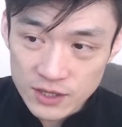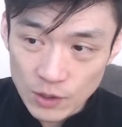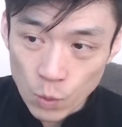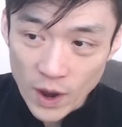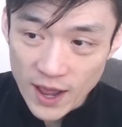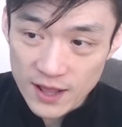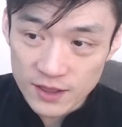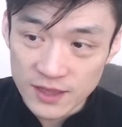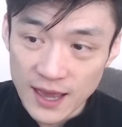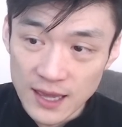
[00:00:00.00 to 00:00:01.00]
Where
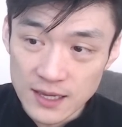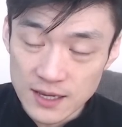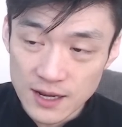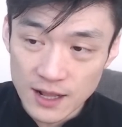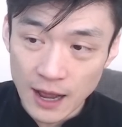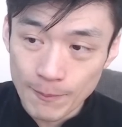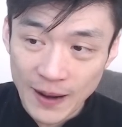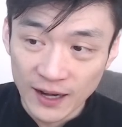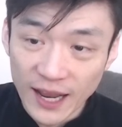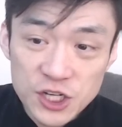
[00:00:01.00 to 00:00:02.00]
they
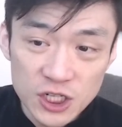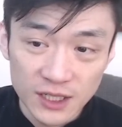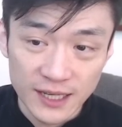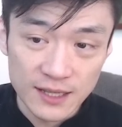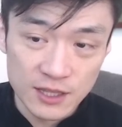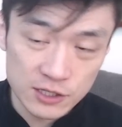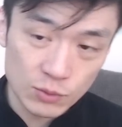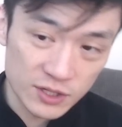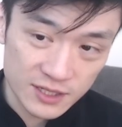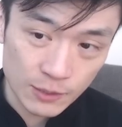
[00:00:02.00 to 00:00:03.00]
allegedly this
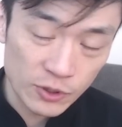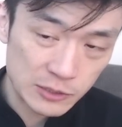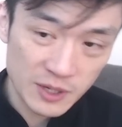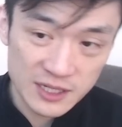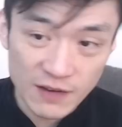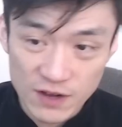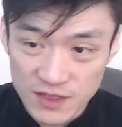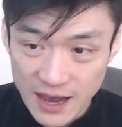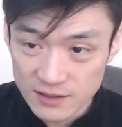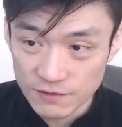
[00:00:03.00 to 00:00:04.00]
was supposed to be a
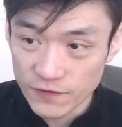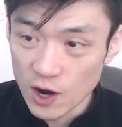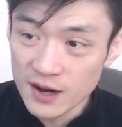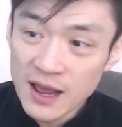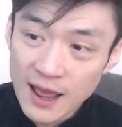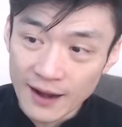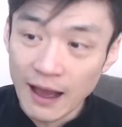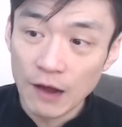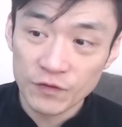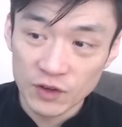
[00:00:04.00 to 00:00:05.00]
70,000 fine, and
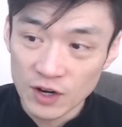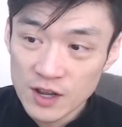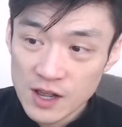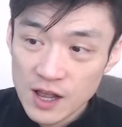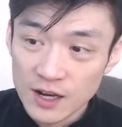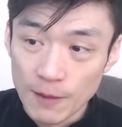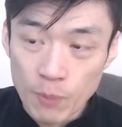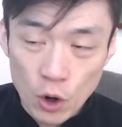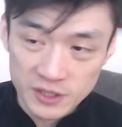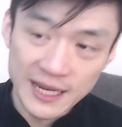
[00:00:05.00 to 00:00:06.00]
after
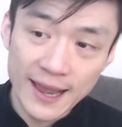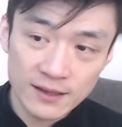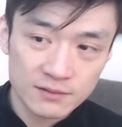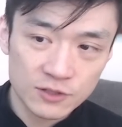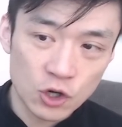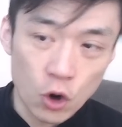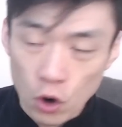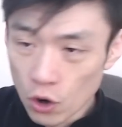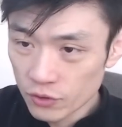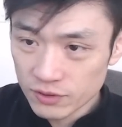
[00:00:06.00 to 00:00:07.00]
Laporte
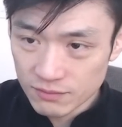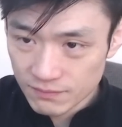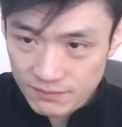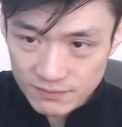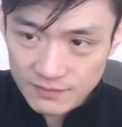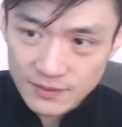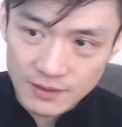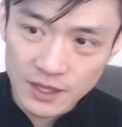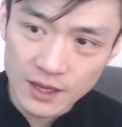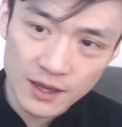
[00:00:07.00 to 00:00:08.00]
called
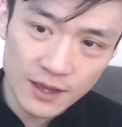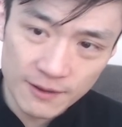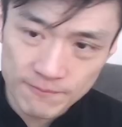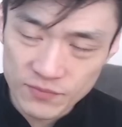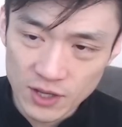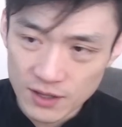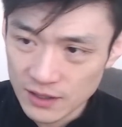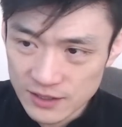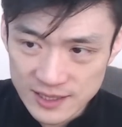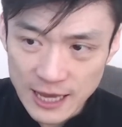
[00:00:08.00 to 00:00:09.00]

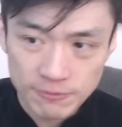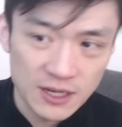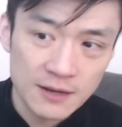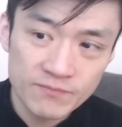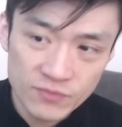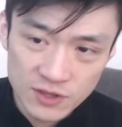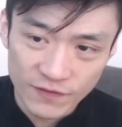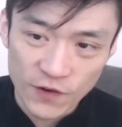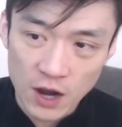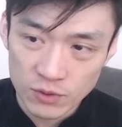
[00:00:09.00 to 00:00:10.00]
the stepped in, the
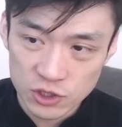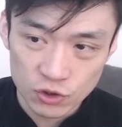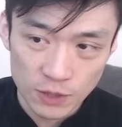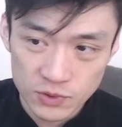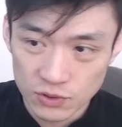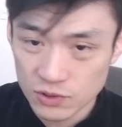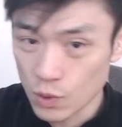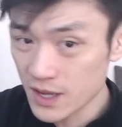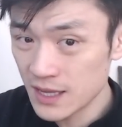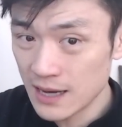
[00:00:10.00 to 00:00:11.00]
fine was dropped to
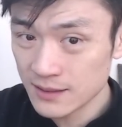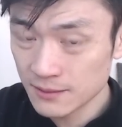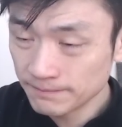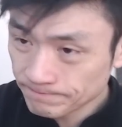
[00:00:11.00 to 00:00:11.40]
20,000.